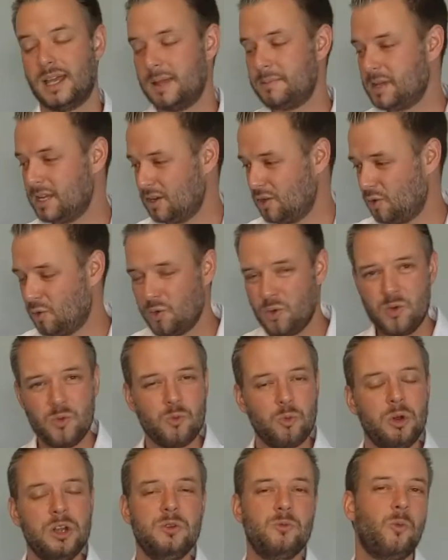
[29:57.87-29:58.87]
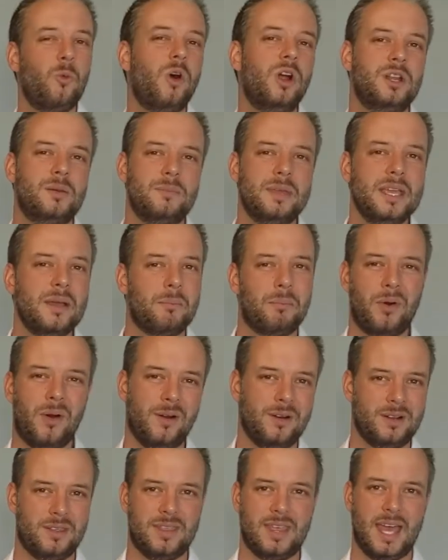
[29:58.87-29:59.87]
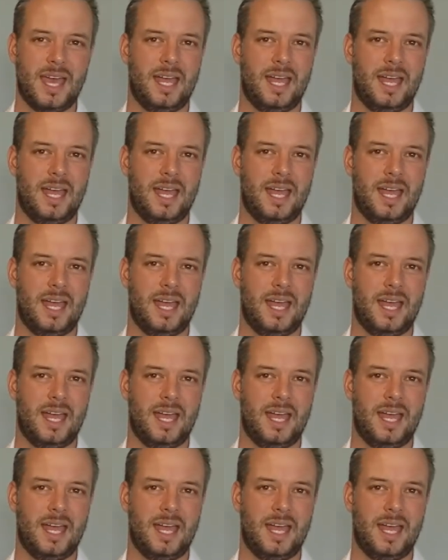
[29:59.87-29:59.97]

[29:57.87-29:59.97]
I mean, who wouldn't want to be a part of